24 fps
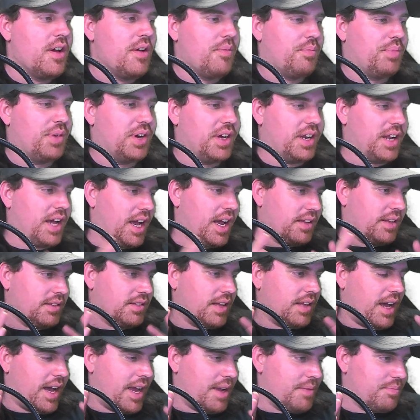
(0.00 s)
But
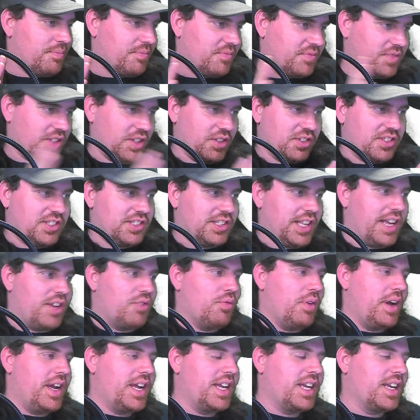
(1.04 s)
I'm
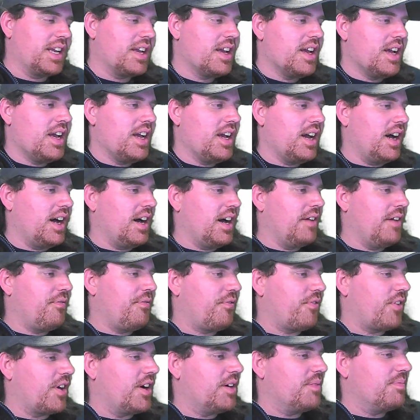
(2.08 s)
segueing
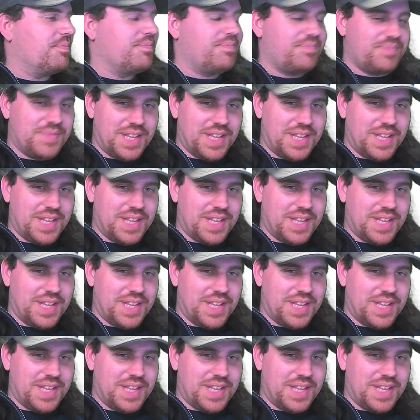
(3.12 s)
from